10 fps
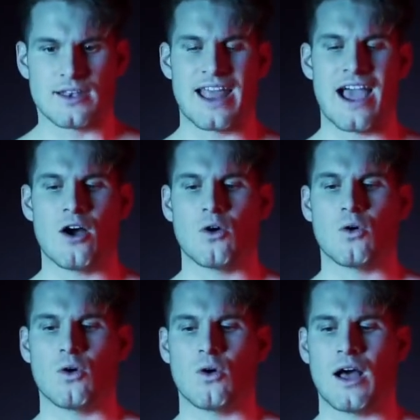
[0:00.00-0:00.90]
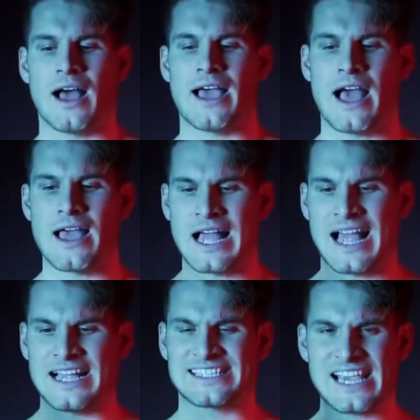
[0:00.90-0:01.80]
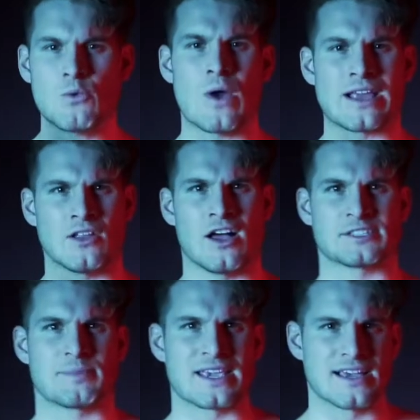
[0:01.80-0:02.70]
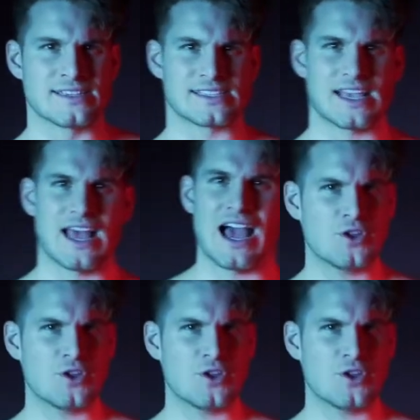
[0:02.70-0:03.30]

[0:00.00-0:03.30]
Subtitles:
Now, I say weight loss because